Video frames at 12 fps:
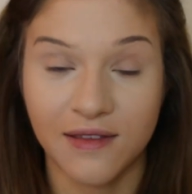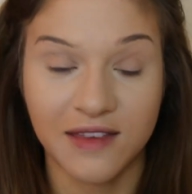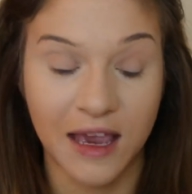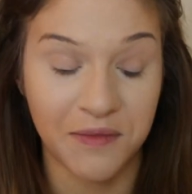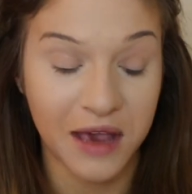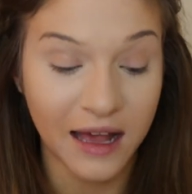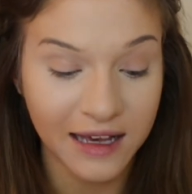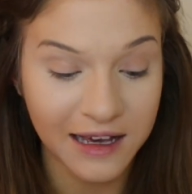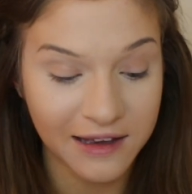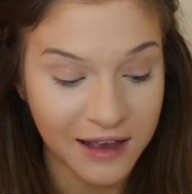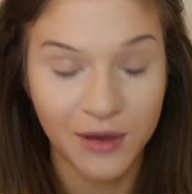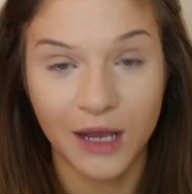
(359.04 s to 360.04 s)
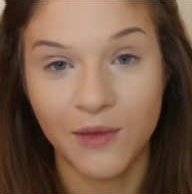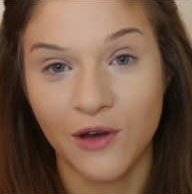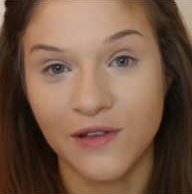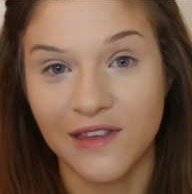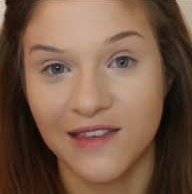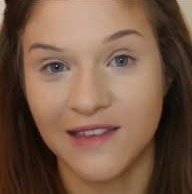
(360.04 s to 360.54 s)
the same color, but I'm
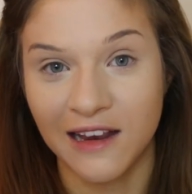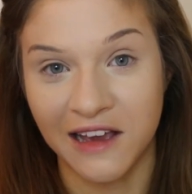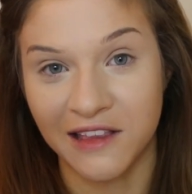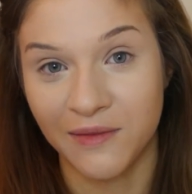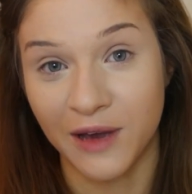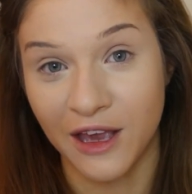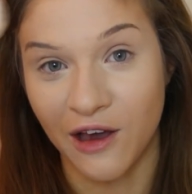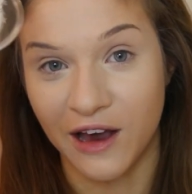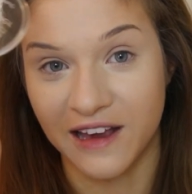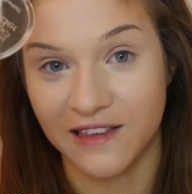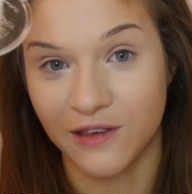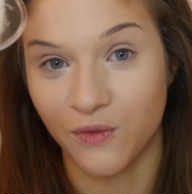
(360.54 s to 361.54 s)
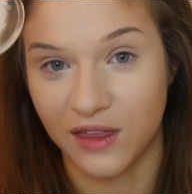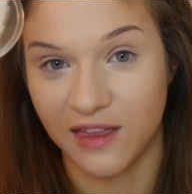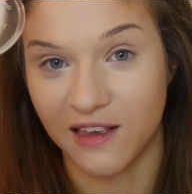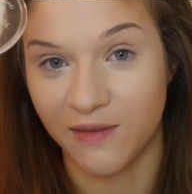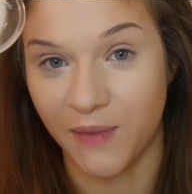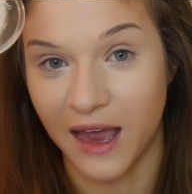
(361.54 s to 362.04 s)
going to set under my eyes with
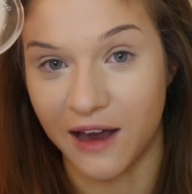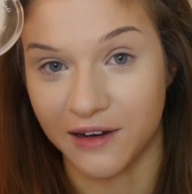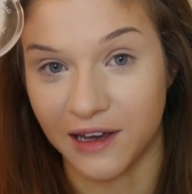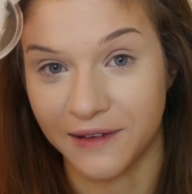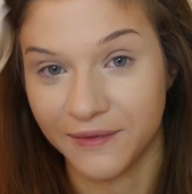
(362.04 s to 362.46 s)
this powder.